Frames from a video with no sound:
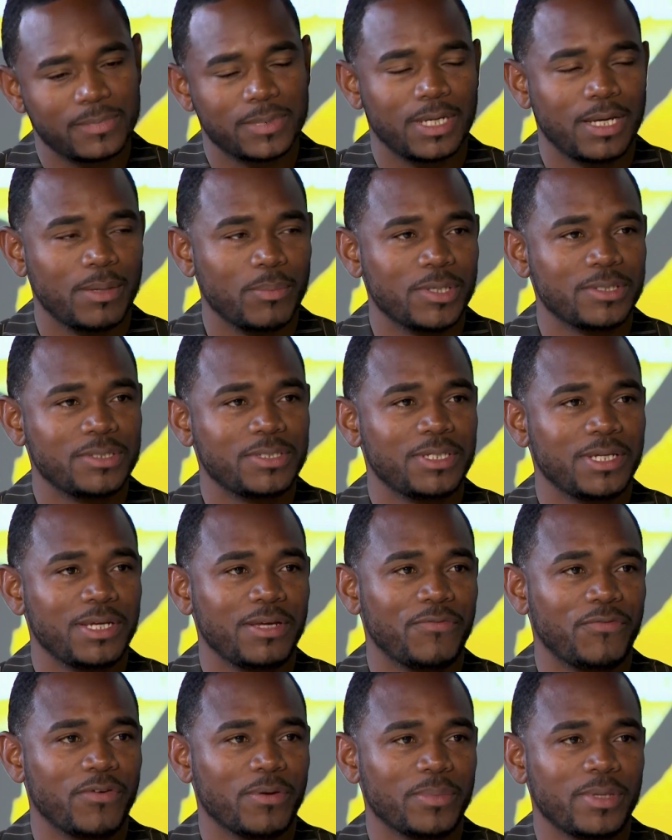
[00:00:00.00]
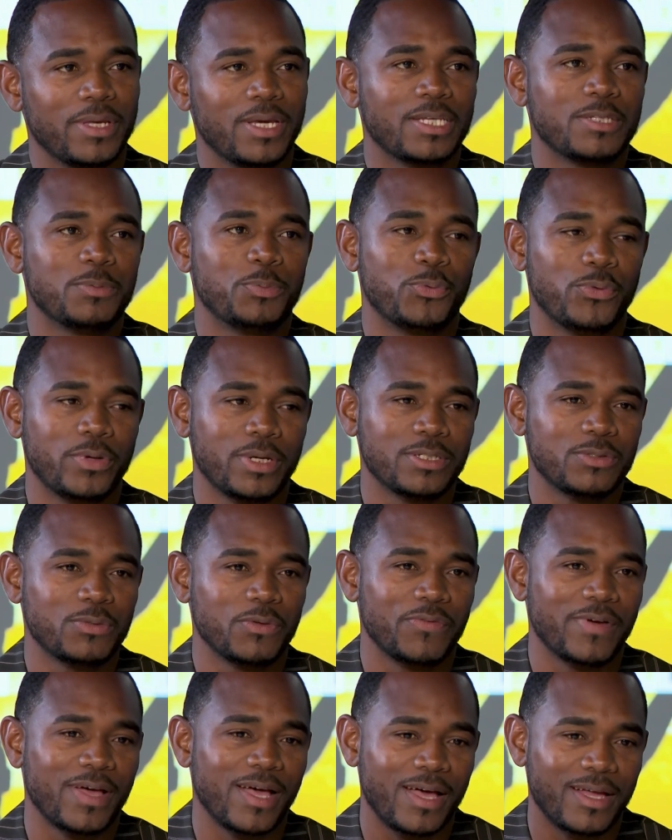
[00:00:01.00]
I must say, from the experience
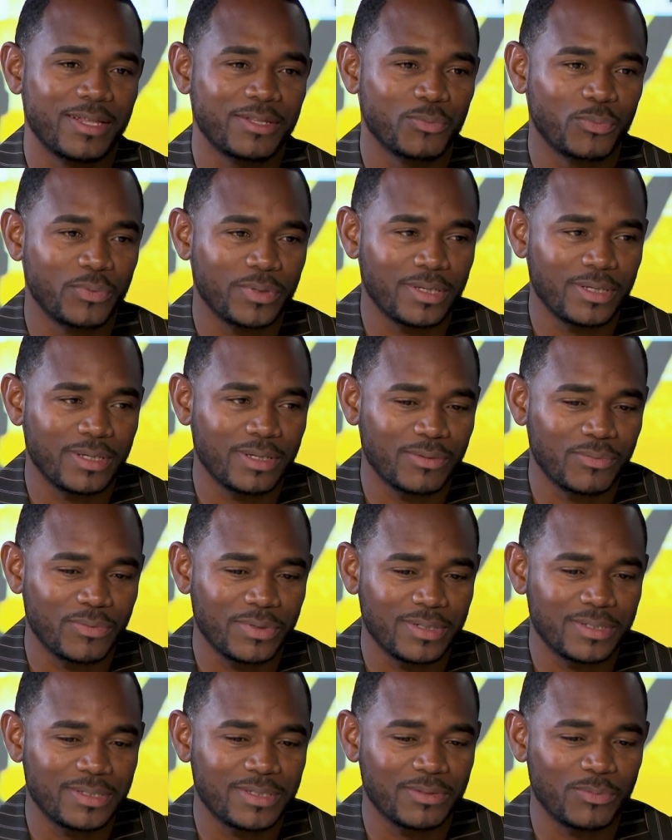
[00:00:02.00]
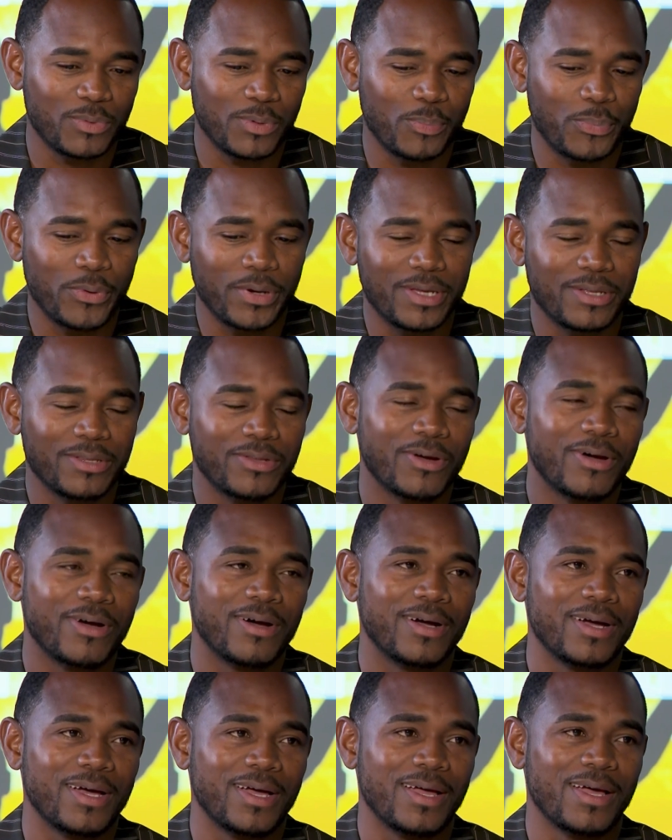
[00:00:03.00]
we've had, we break it
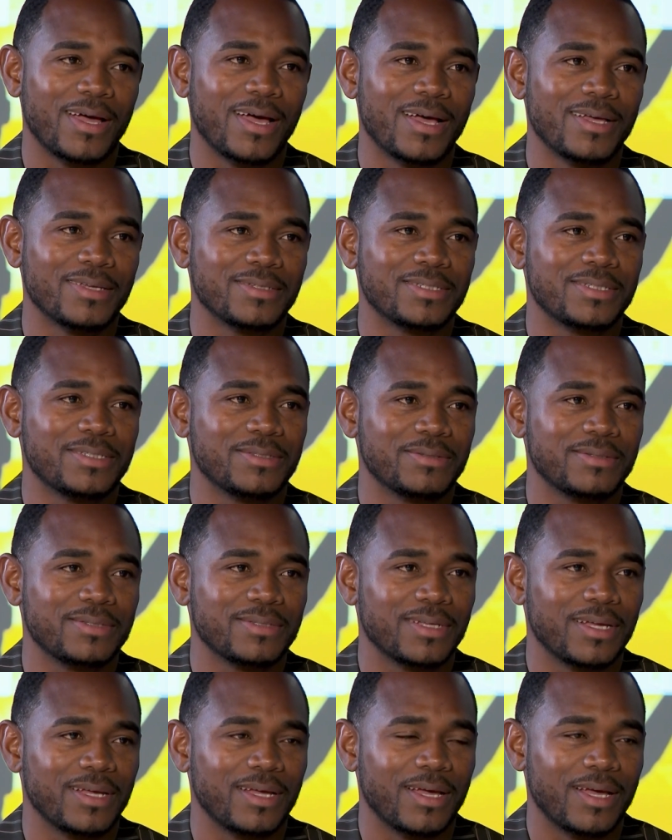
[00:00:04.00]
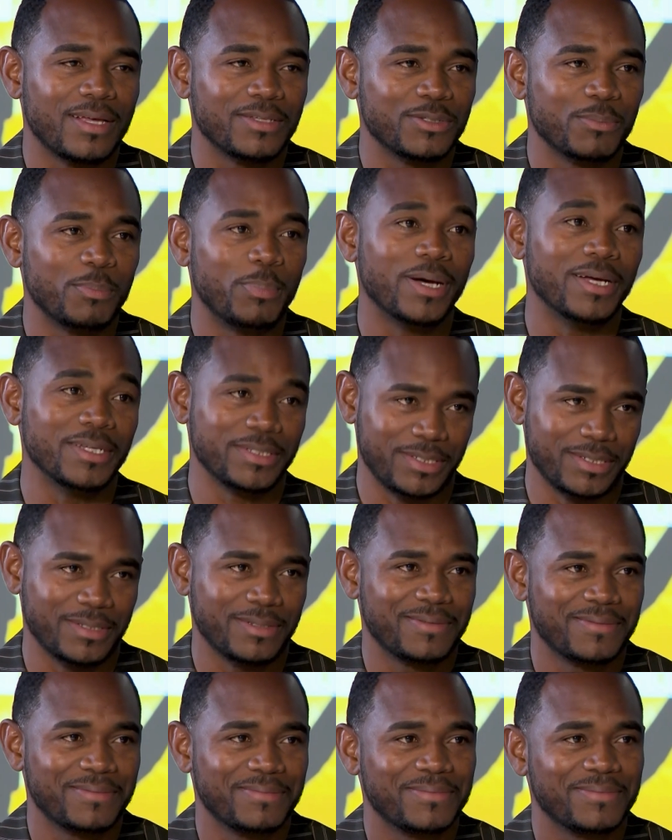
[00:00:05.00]
down as a puzzle.
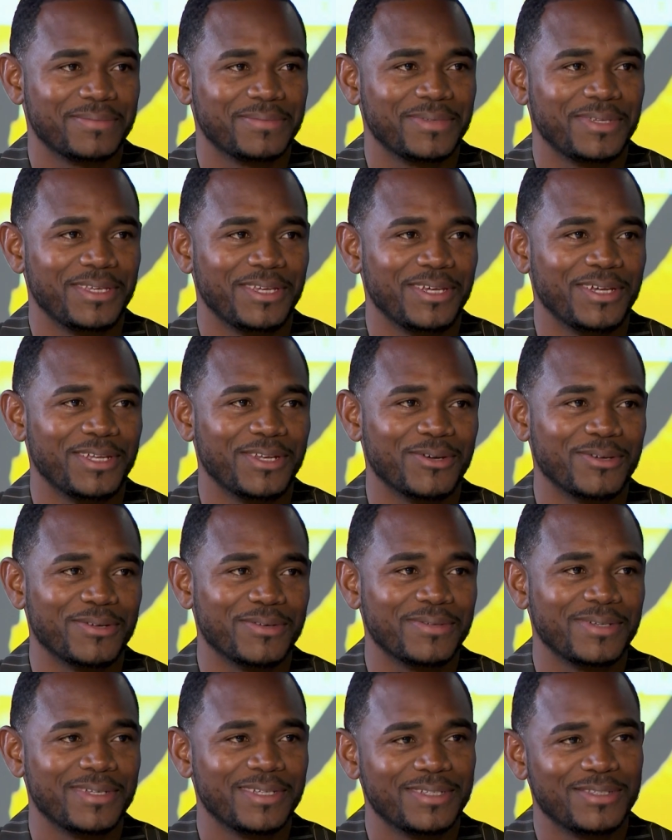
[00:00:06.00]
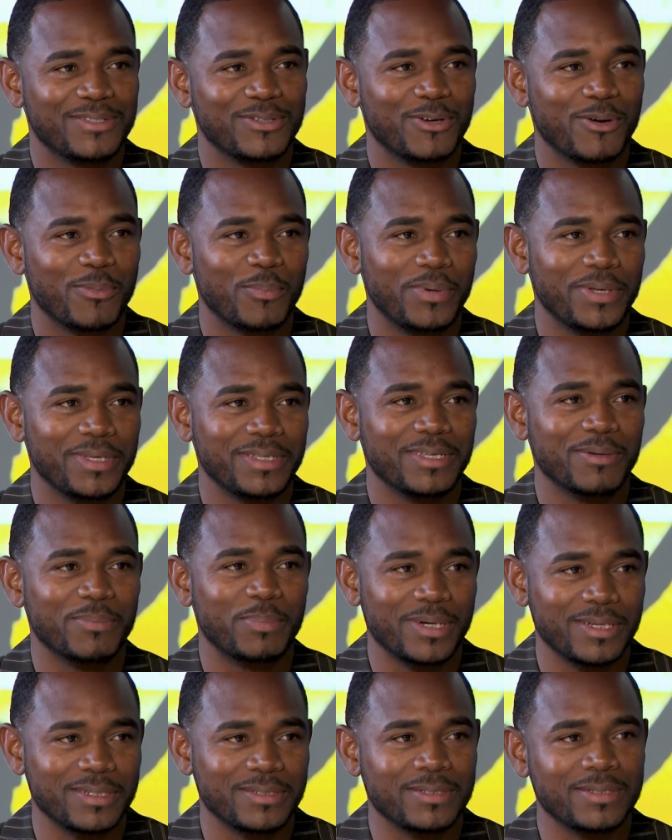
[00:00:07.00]
You know, to complete the
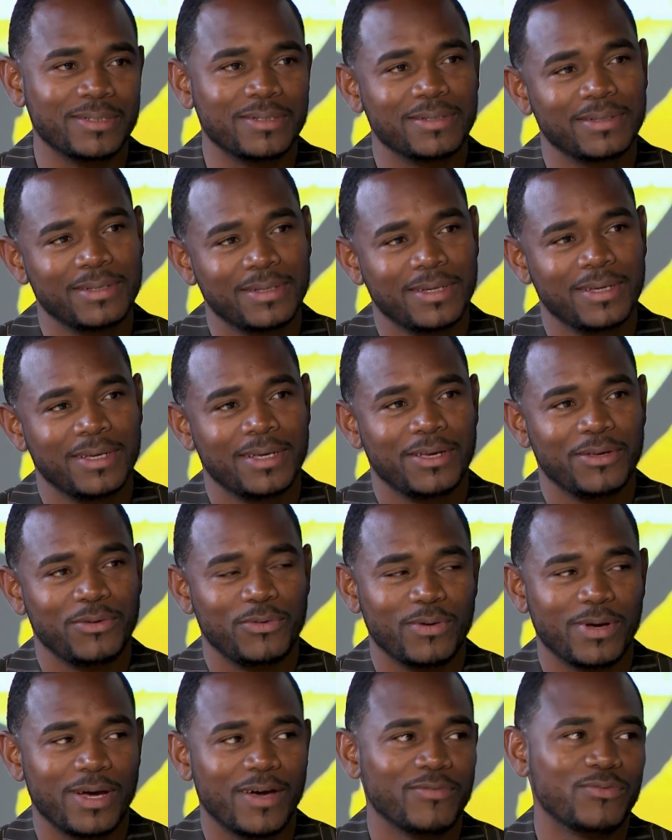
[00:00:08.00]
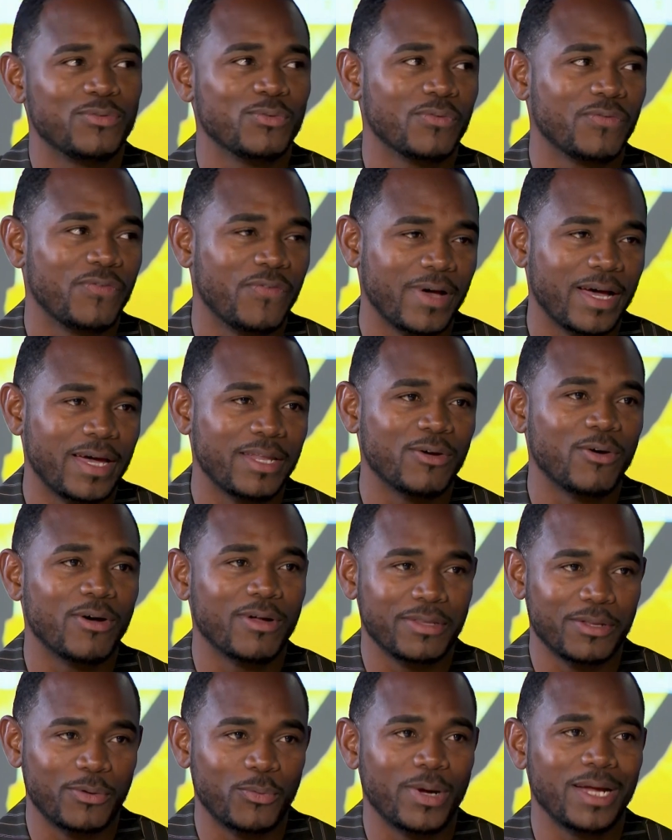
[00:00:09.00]
puzzle, you have to find
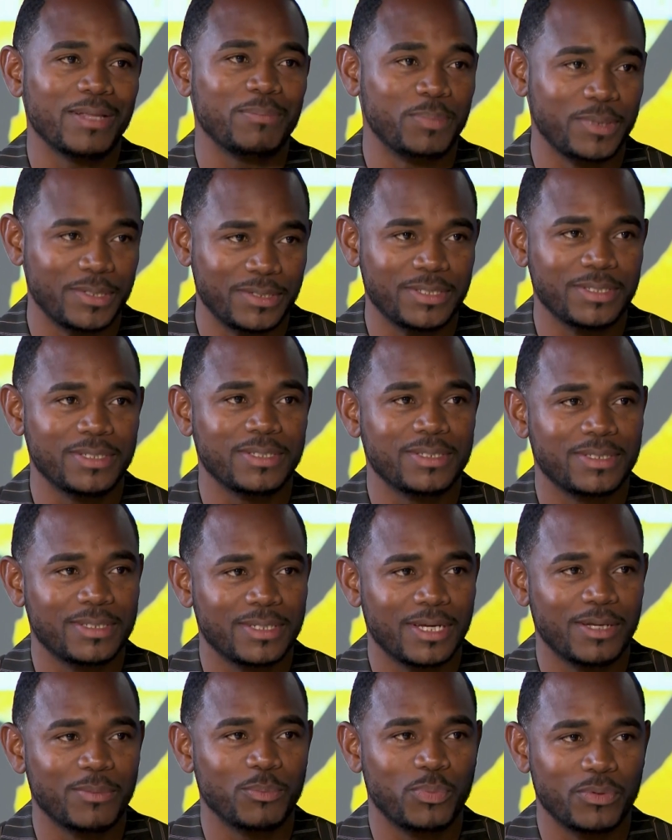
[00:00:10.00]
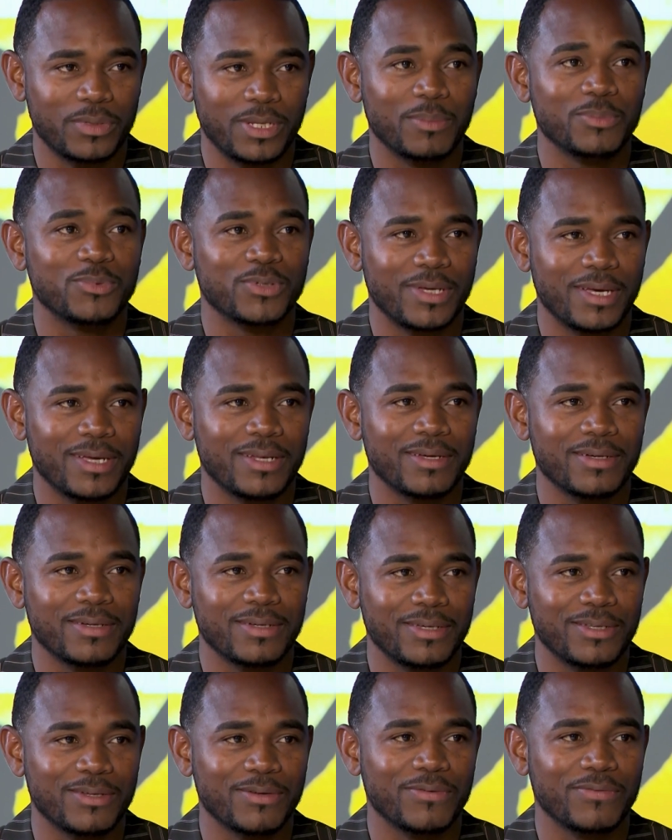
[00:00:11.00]
all the right pieces and put them together,
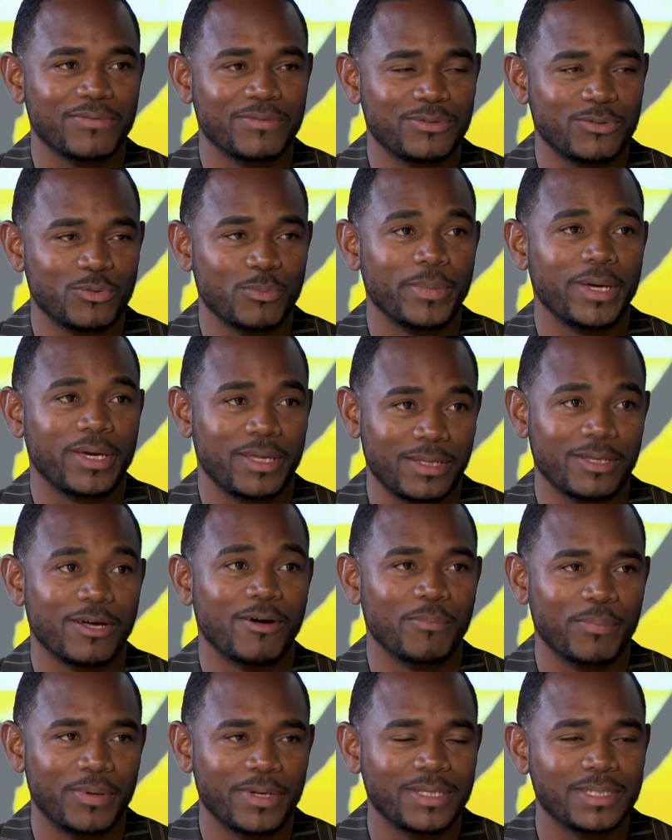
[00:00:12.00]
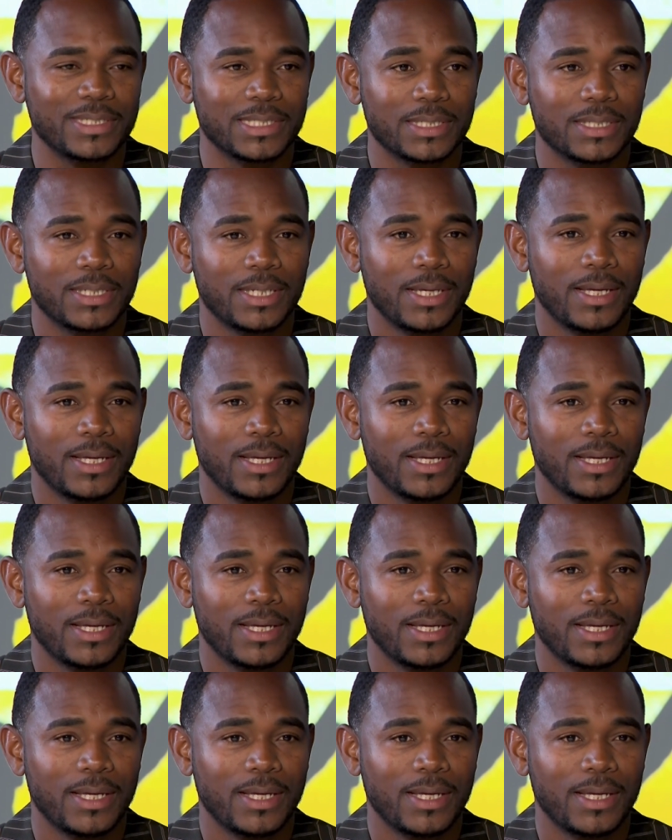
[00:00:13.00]
you know, to make it complete.